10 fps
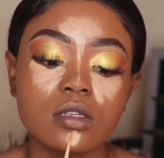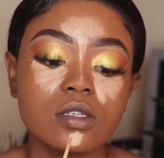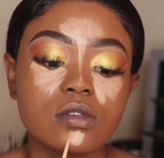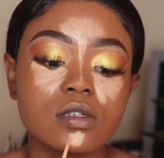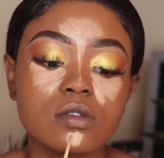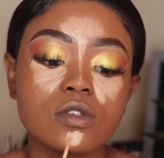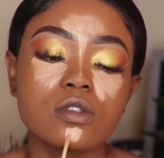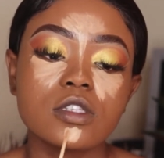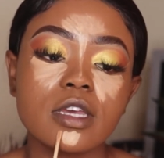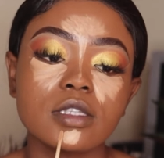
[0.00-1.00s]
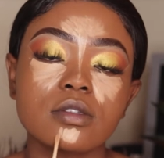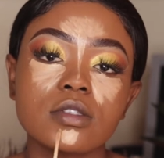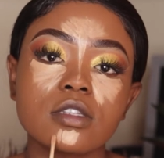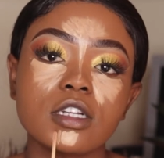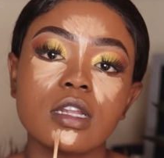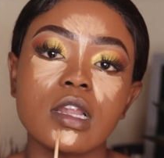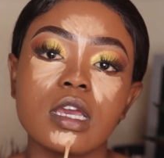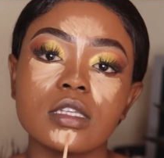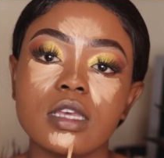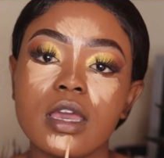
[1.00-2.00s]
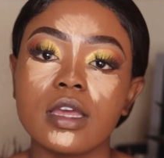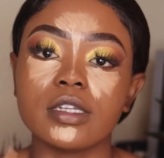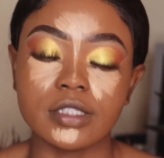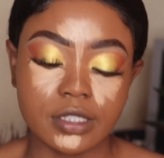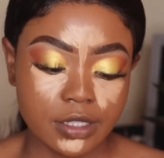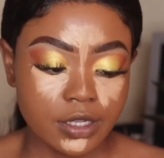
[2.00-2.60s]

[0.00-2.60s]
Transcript: you tend to start less and